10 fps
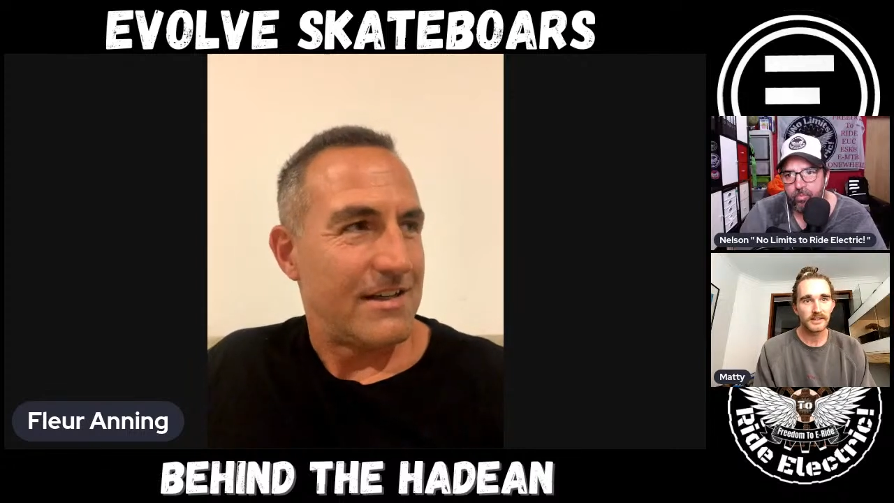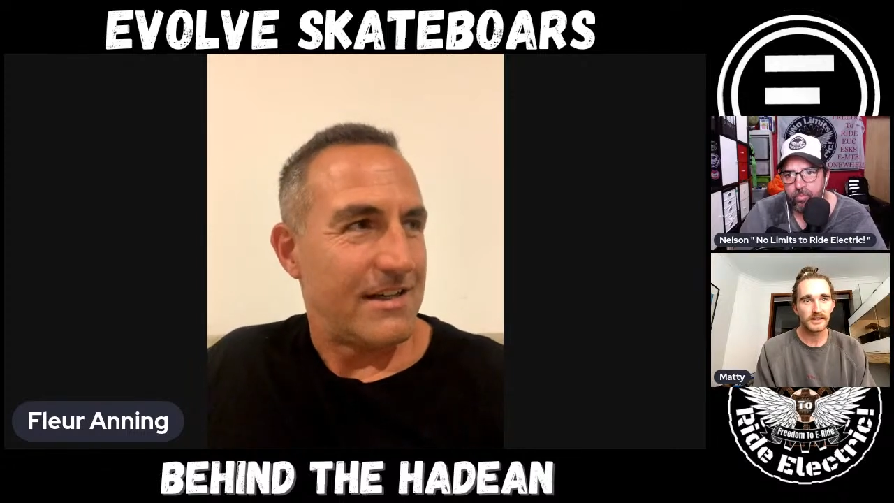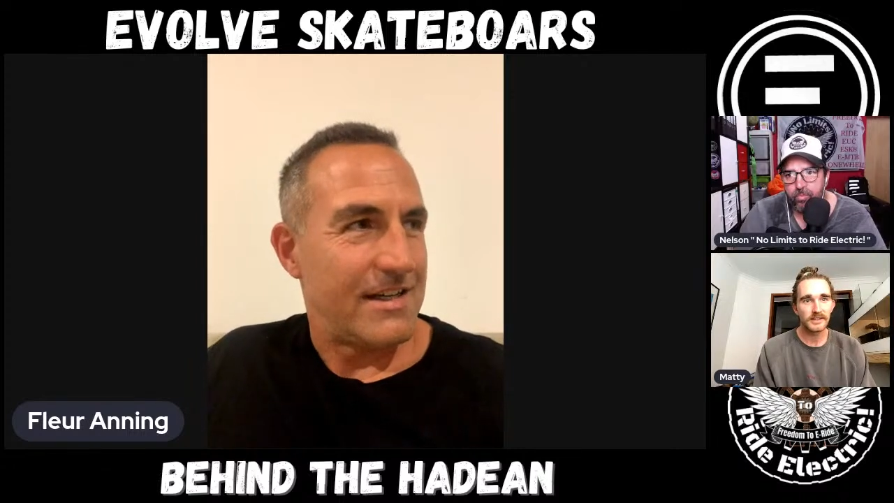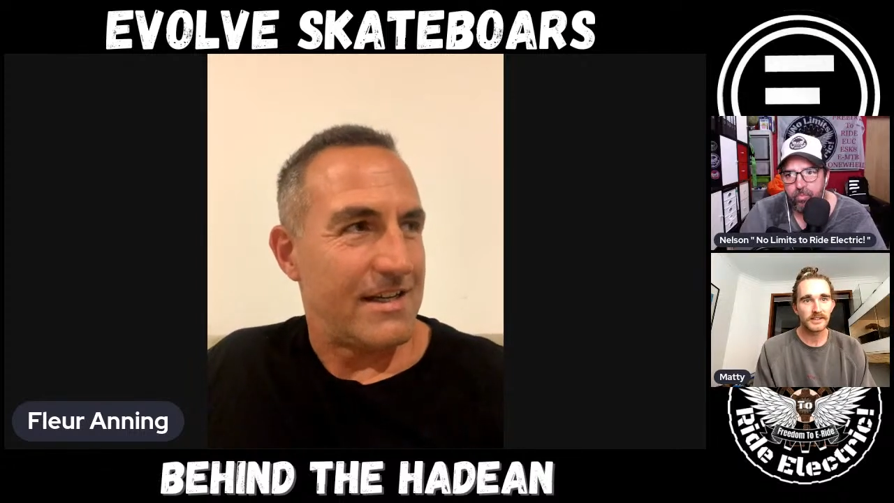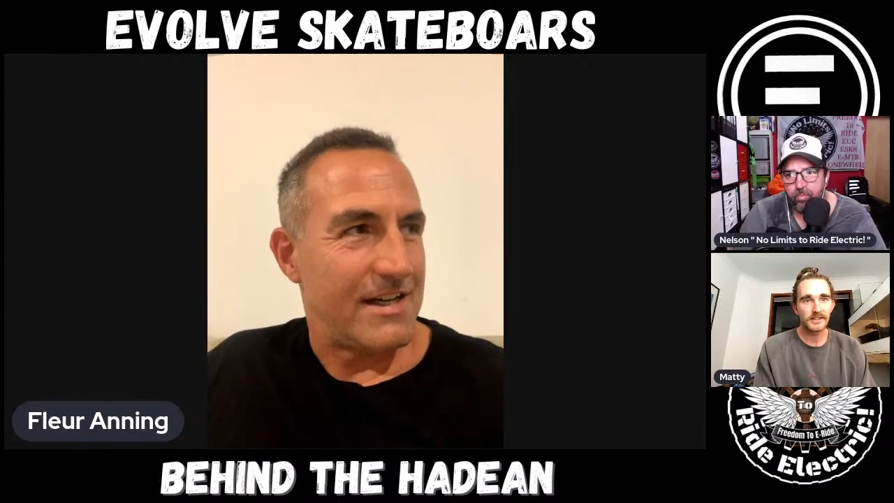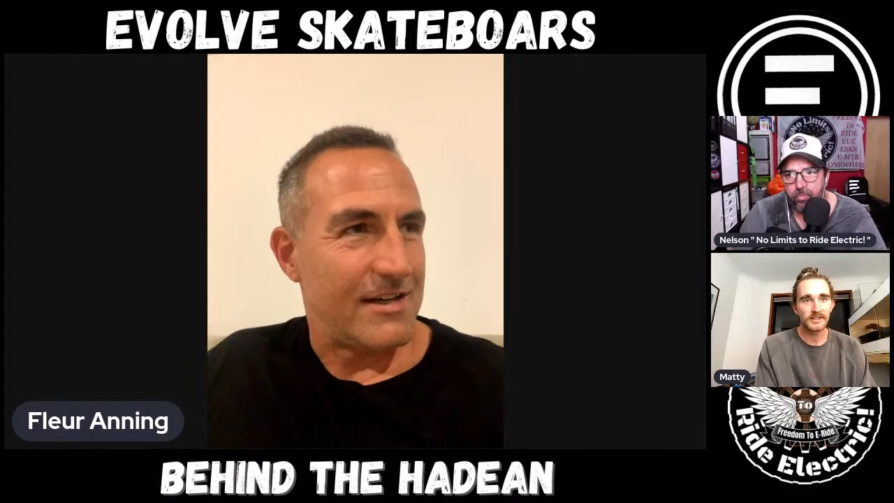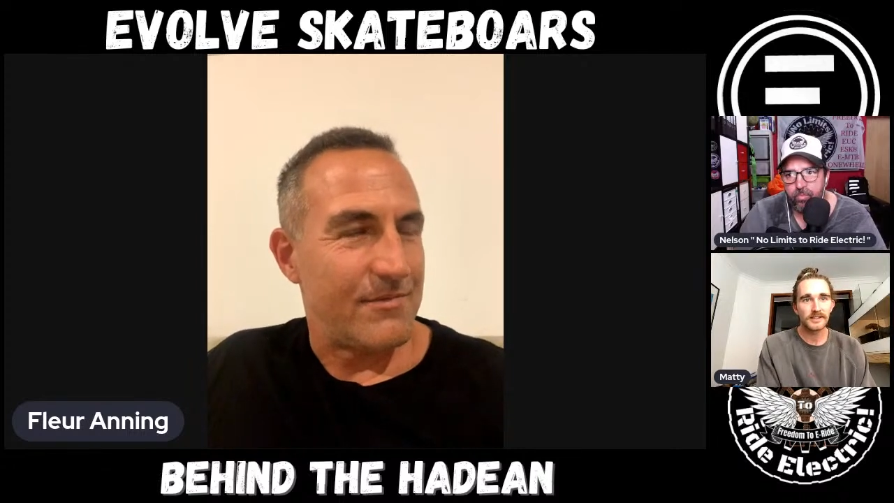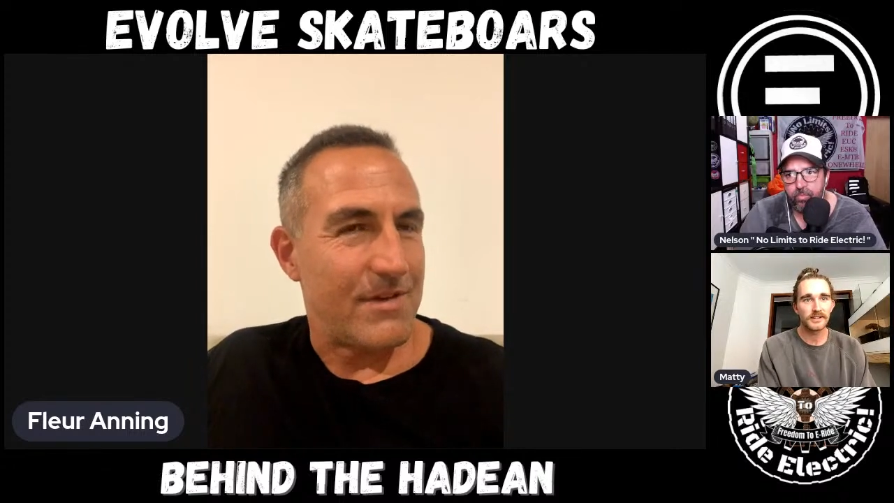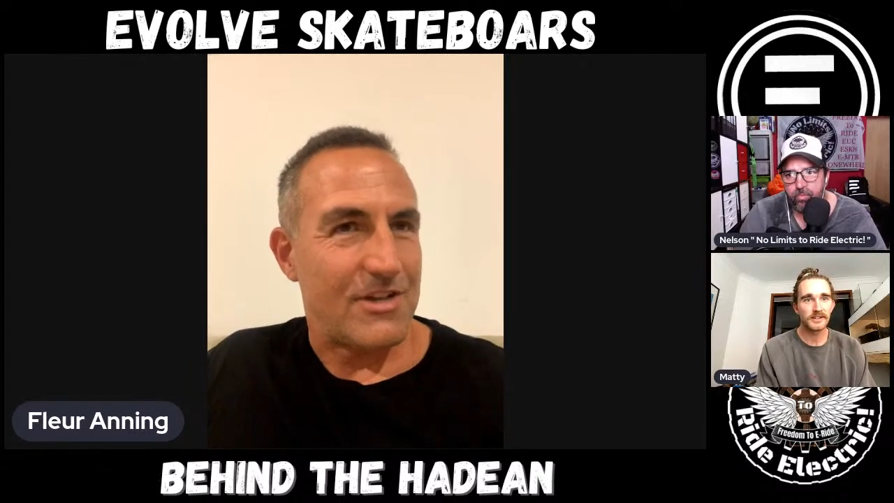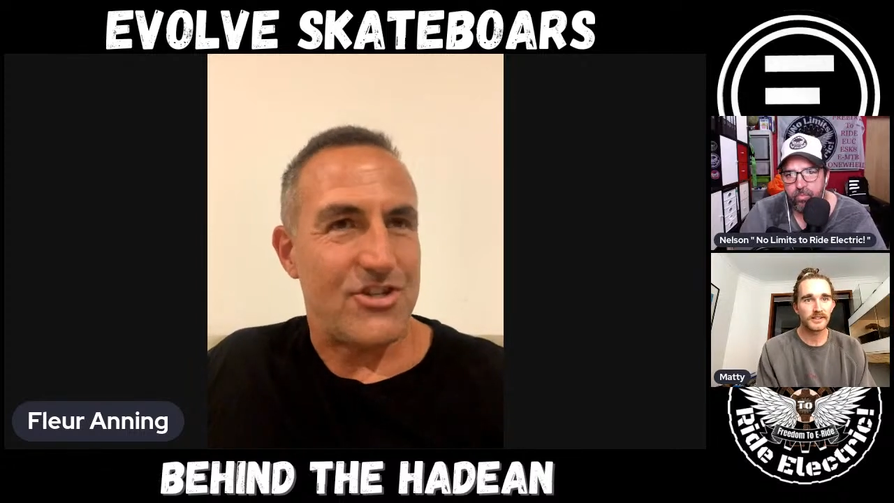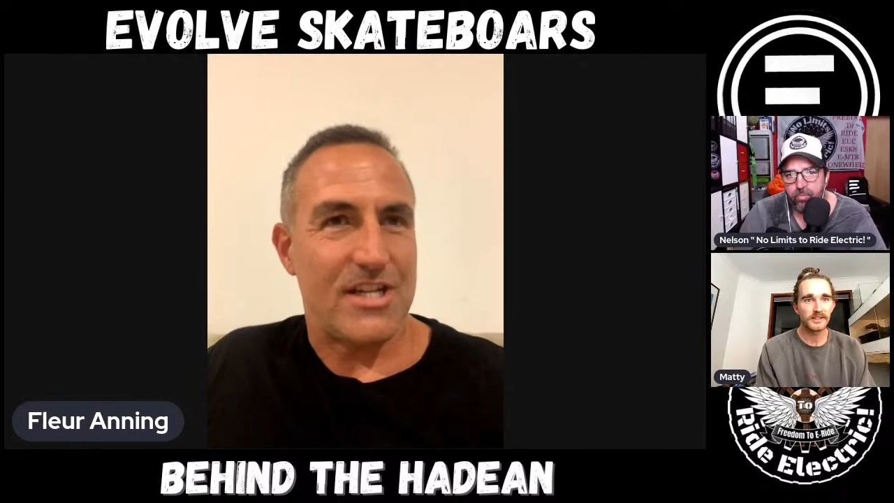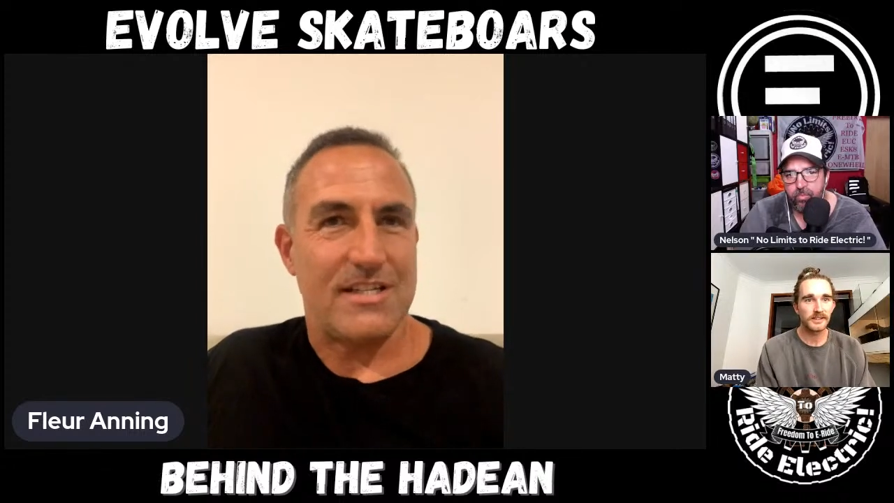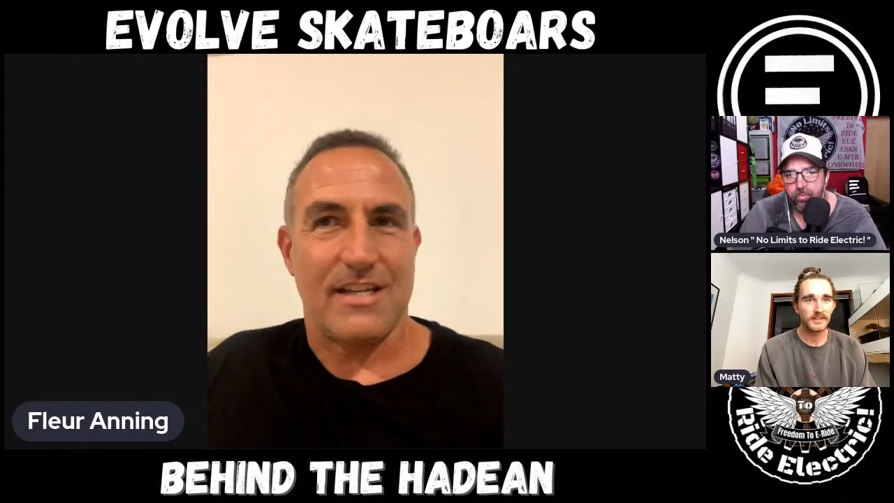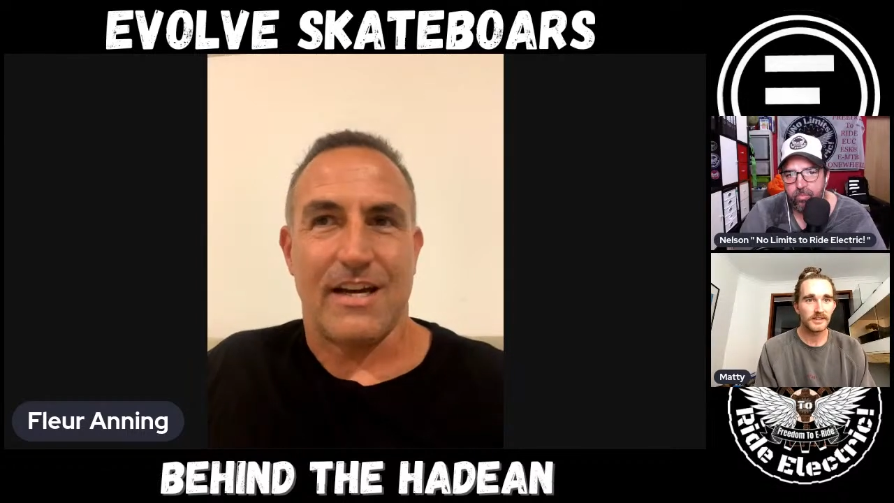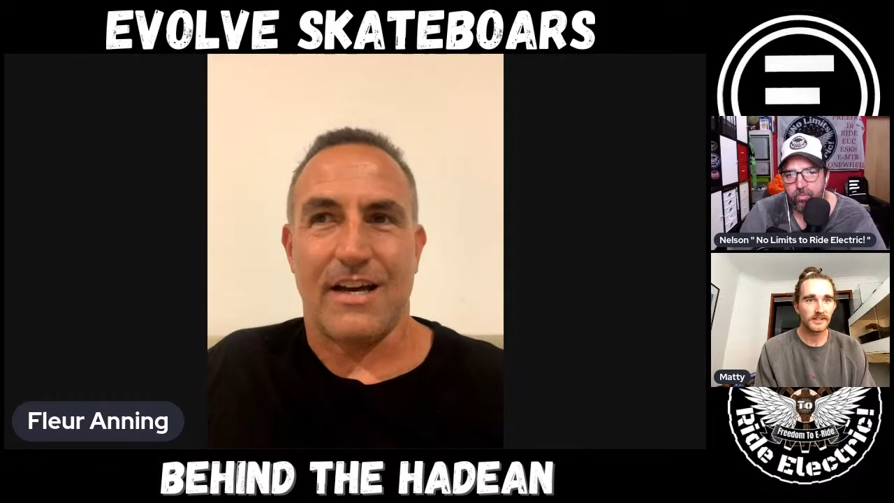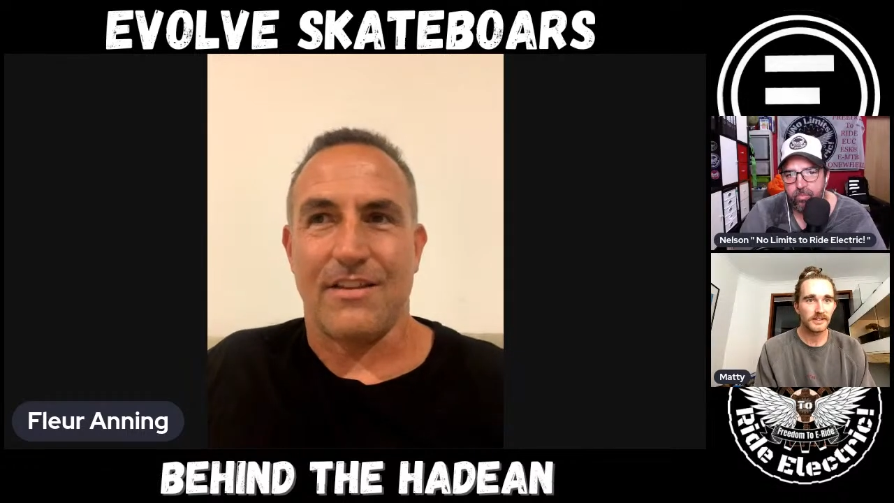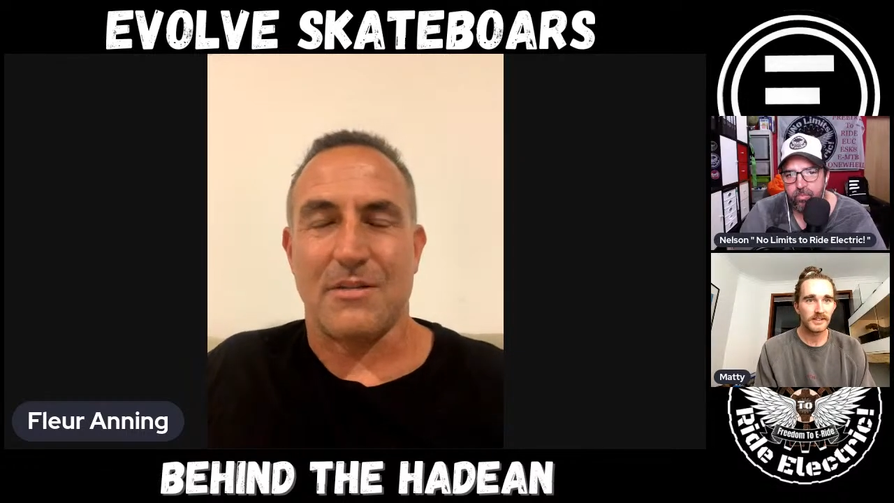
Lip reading: GTR